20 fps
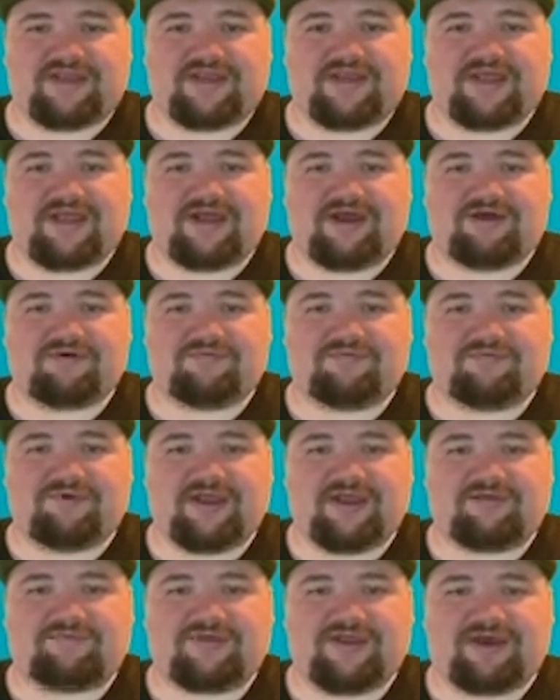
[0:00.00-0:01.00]
And now
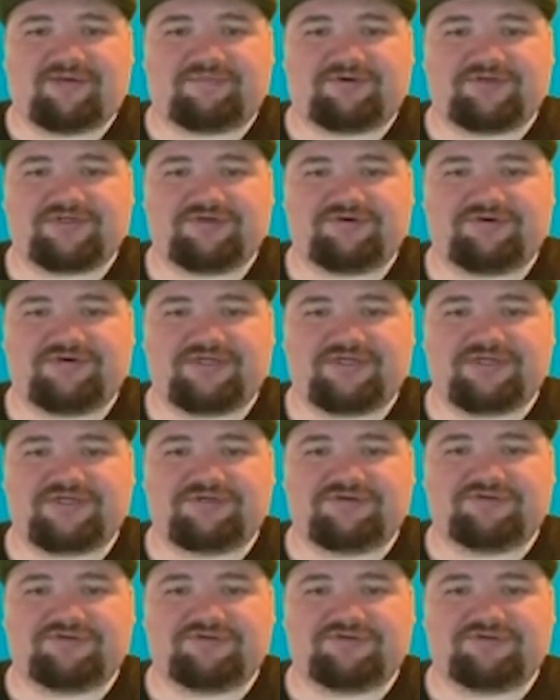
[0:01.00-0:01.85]
we have the opportunity to